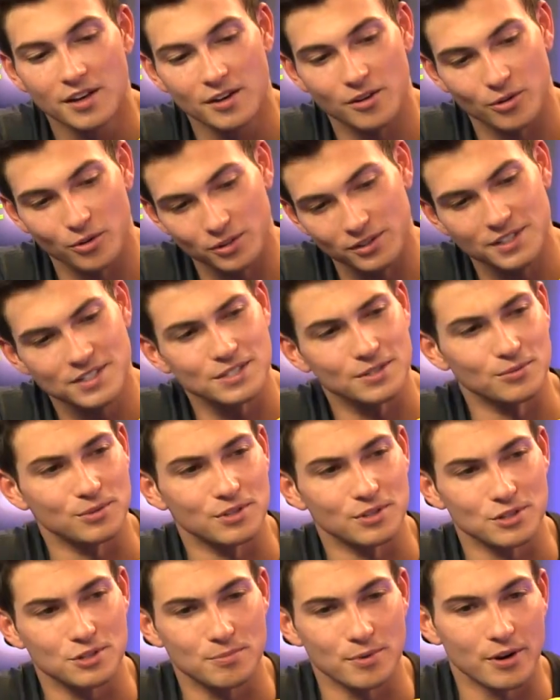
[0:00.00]
or at least the
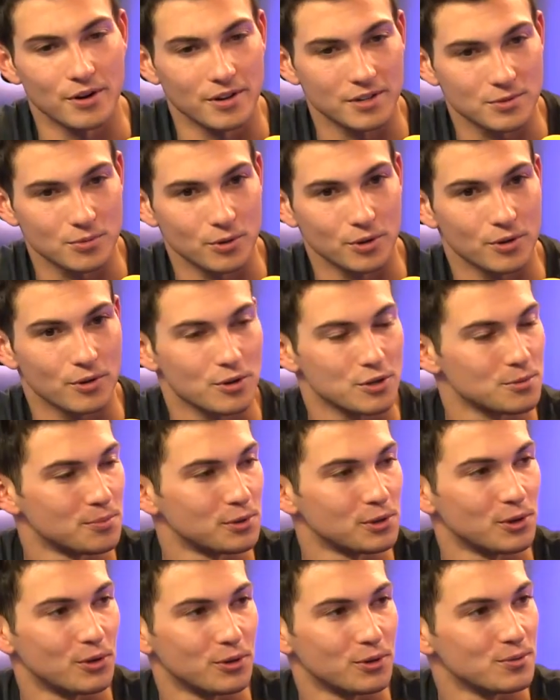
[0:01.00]
experience where Chris
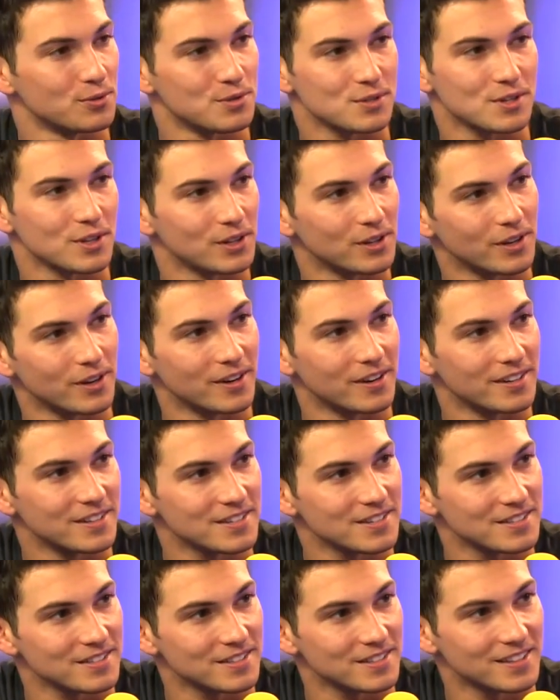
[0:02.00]
Meloni was
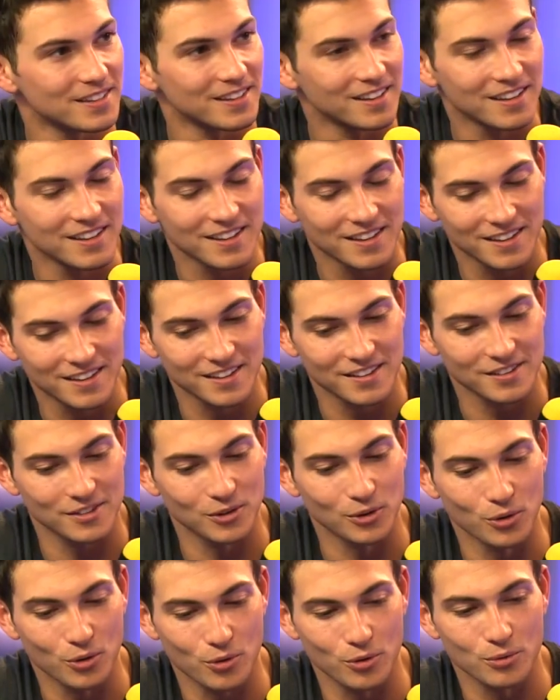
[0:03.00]
hilarious and the
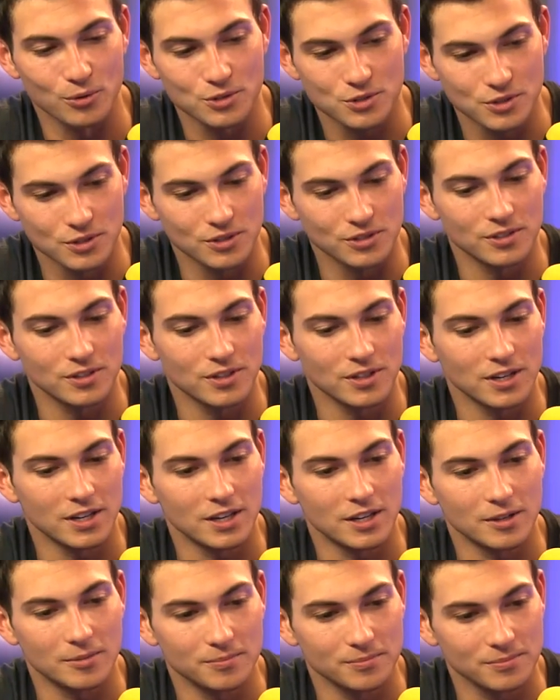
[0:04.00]
whole crew was good.
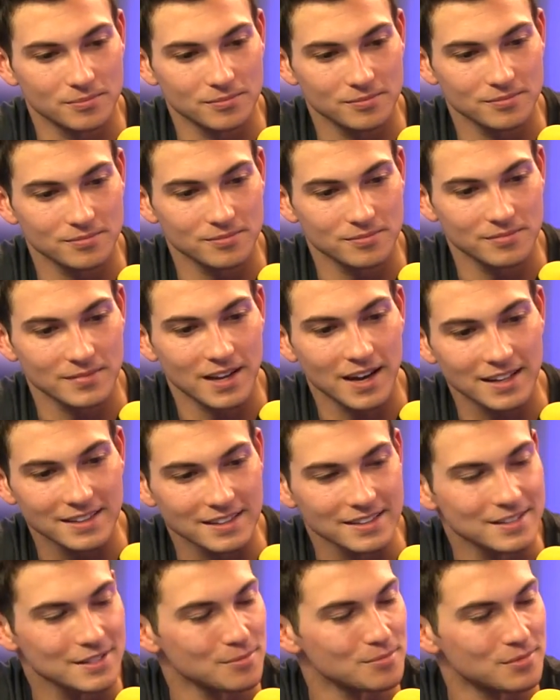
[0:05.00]
Um, I
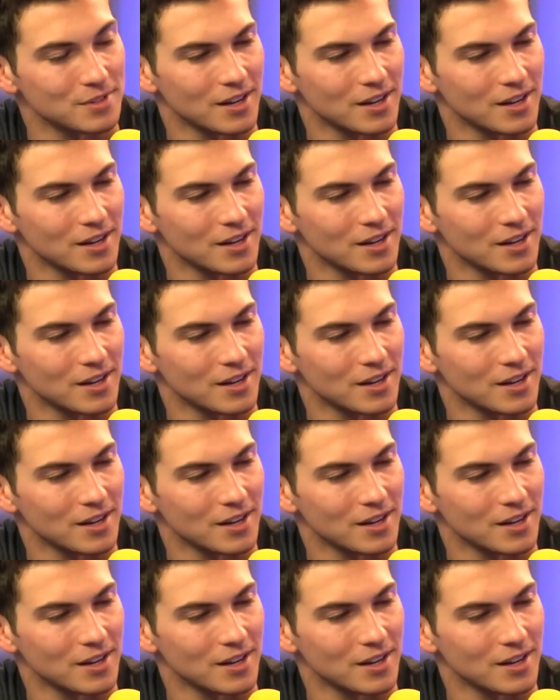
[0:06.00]
did some.